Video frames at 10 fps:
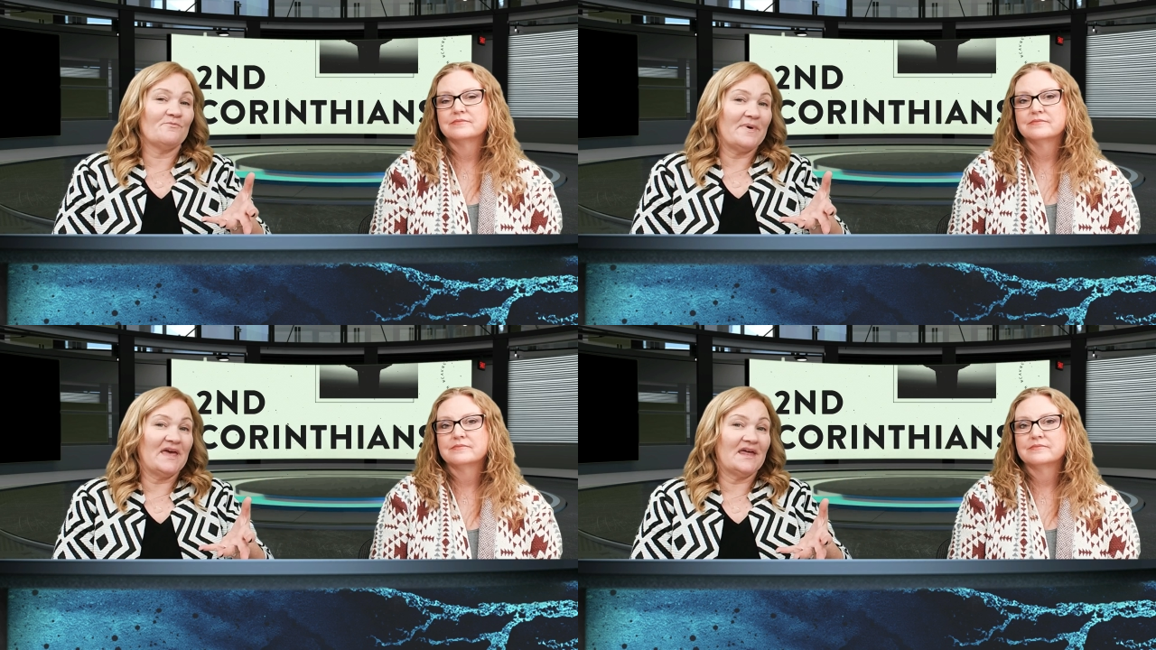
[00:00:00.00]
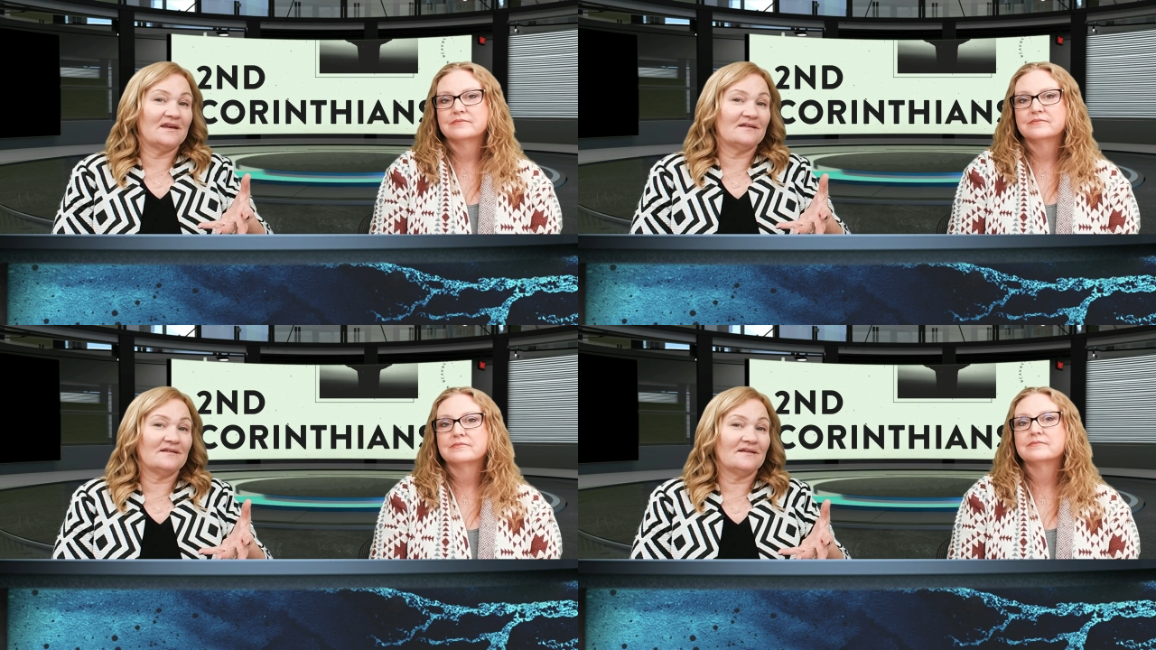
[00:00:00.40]

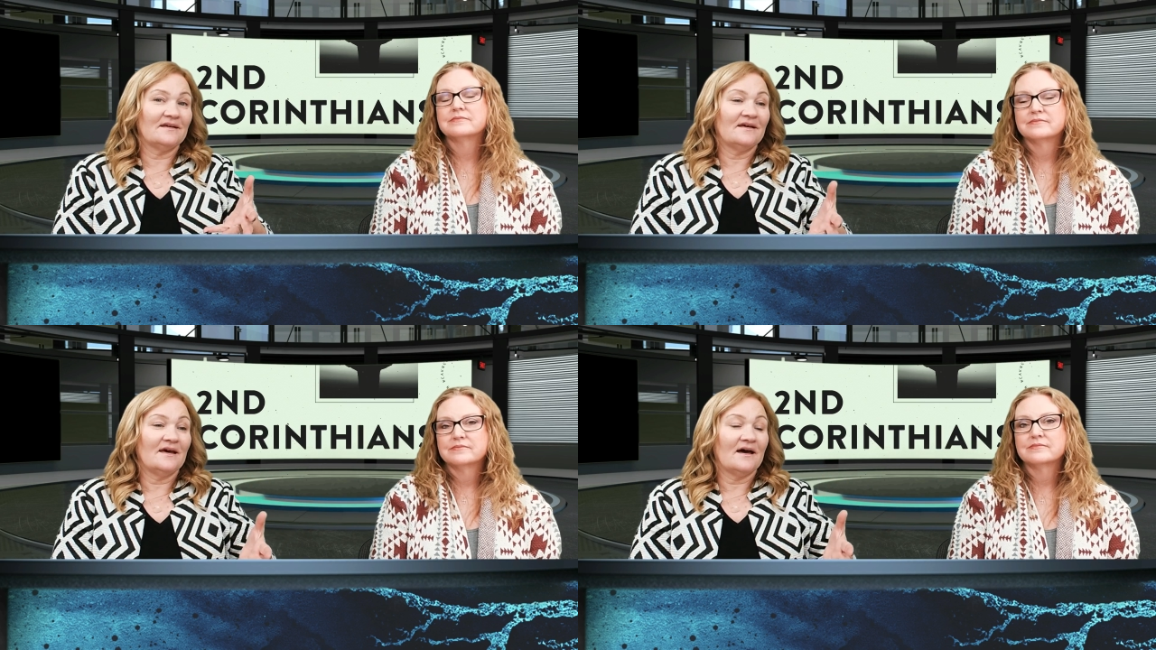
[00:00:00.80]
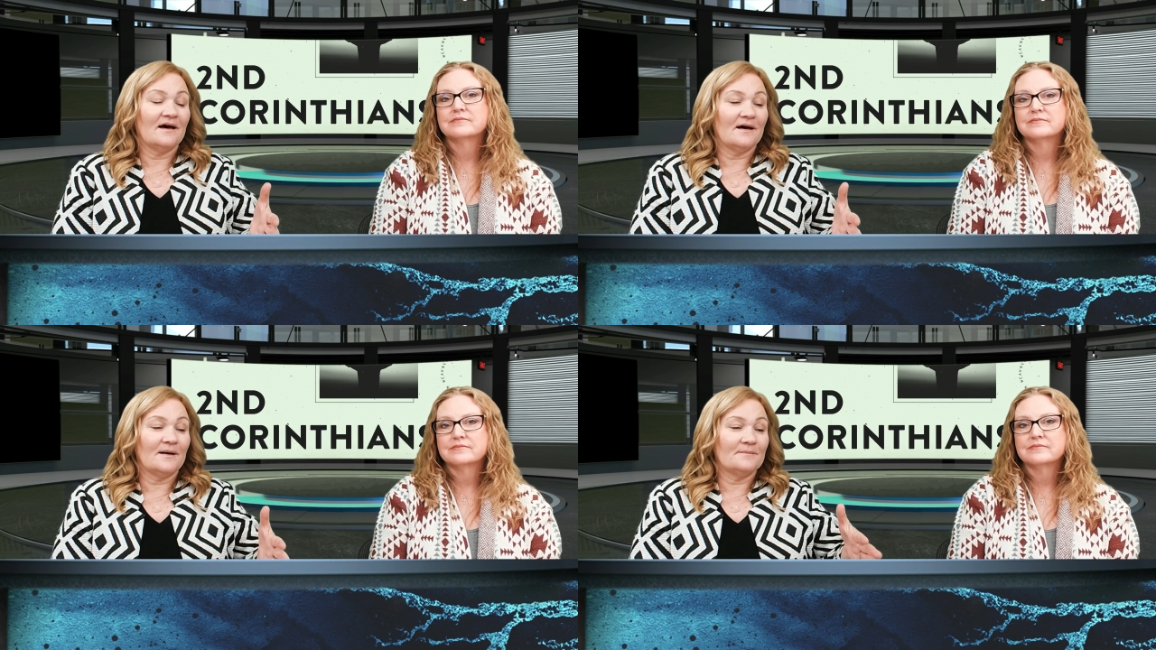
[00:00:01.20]
Speaker 1: been
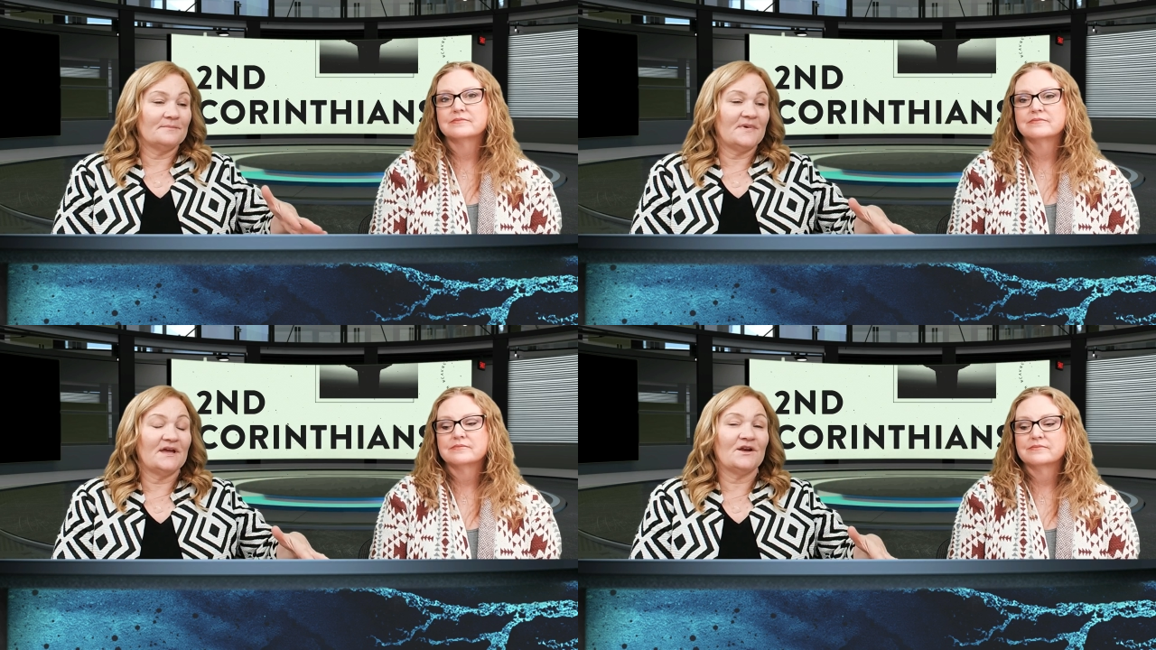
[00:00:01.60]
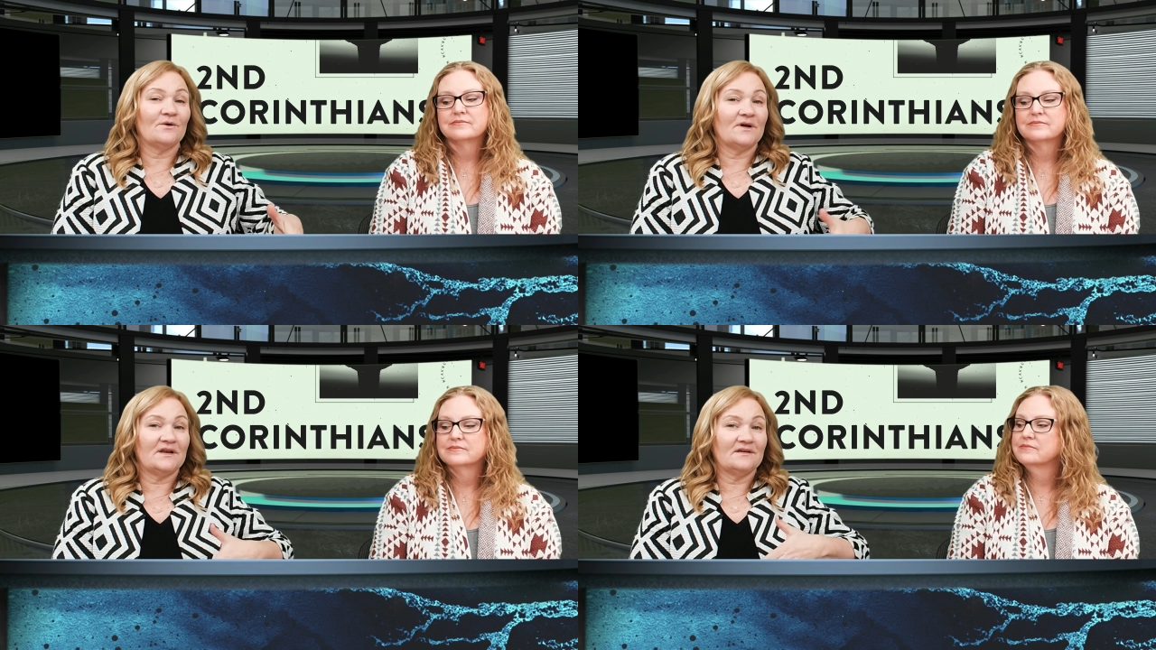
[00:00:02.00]
um, you know
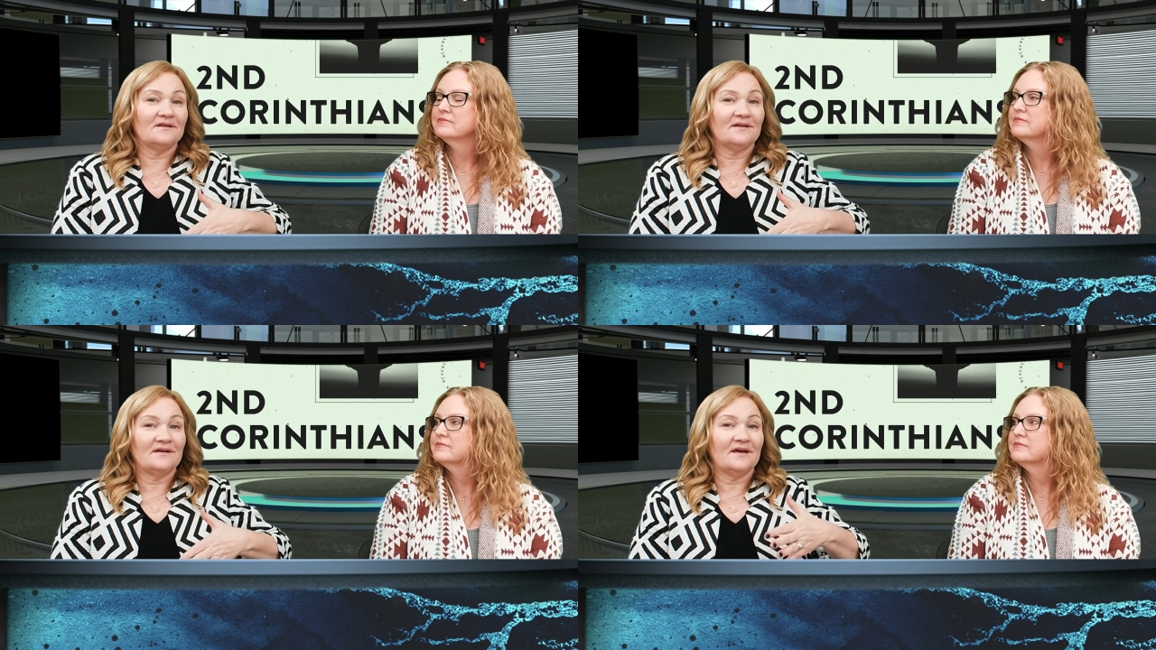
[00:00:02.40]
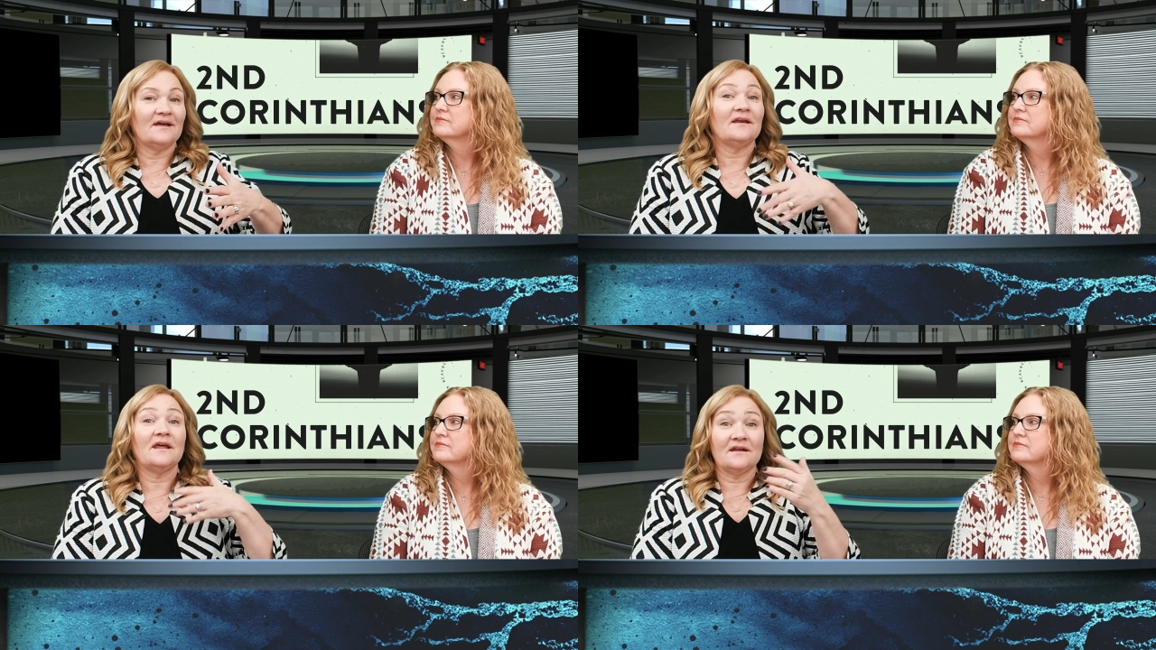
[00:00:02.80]
and
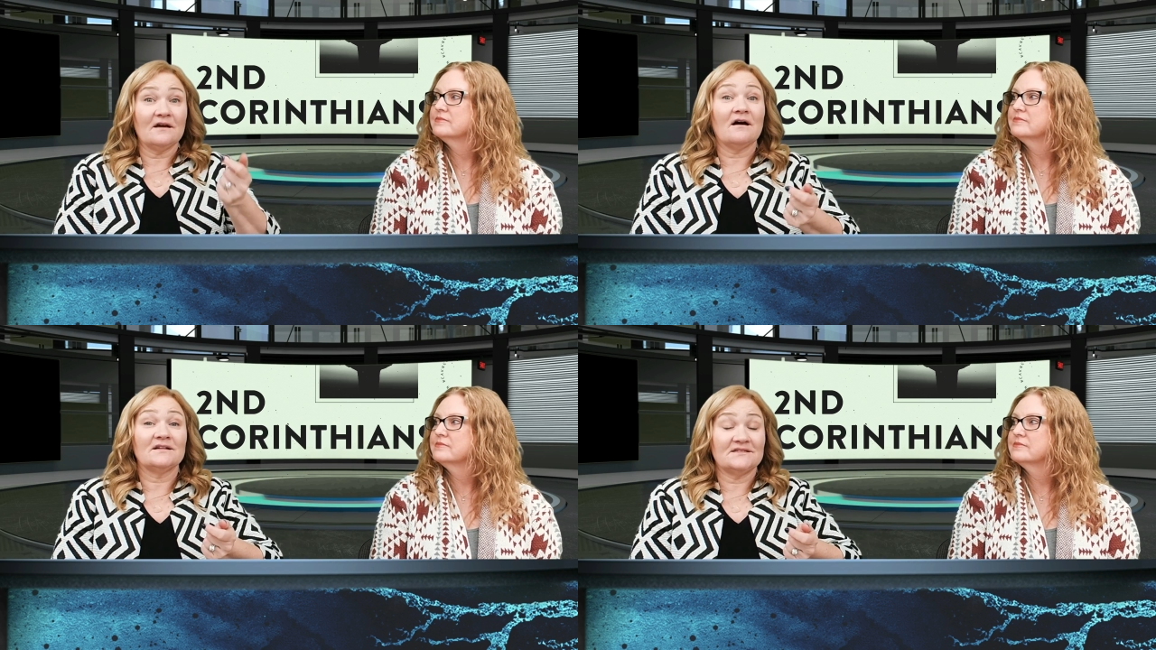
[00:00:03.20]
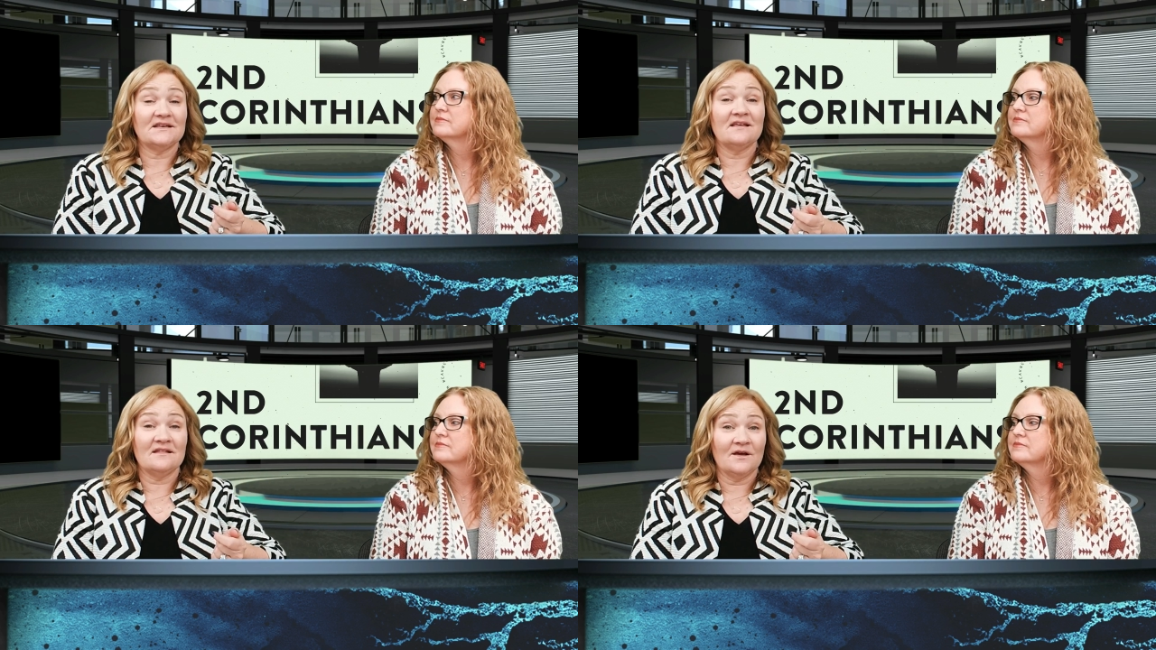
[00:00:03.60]
and, and, God's
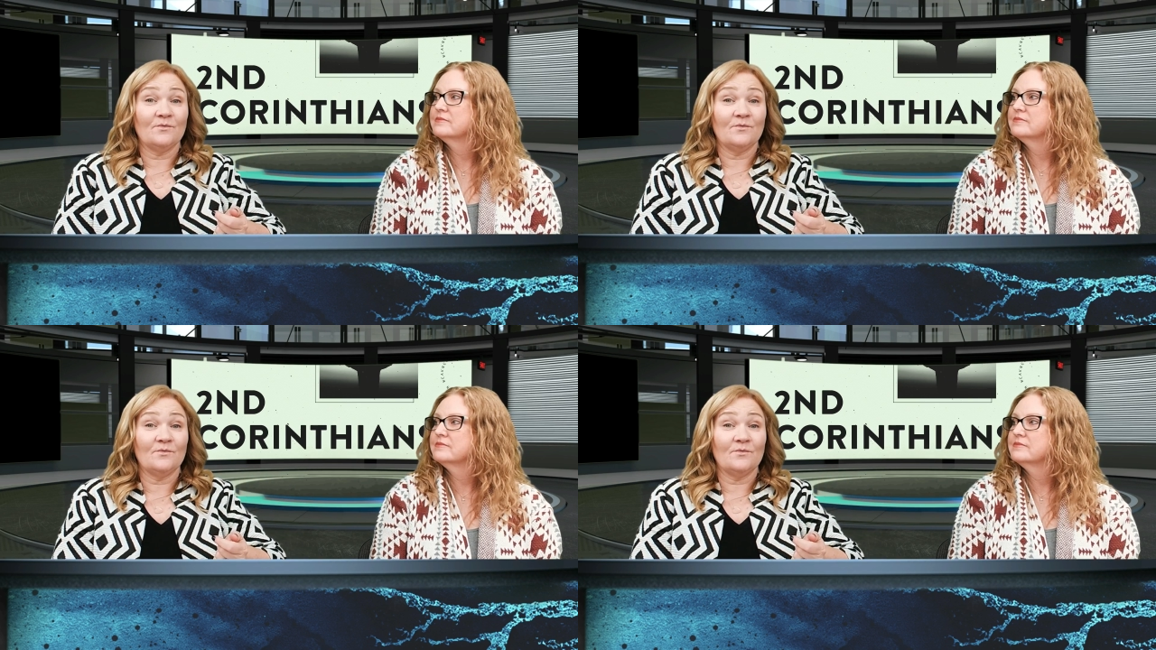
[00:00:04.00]
in it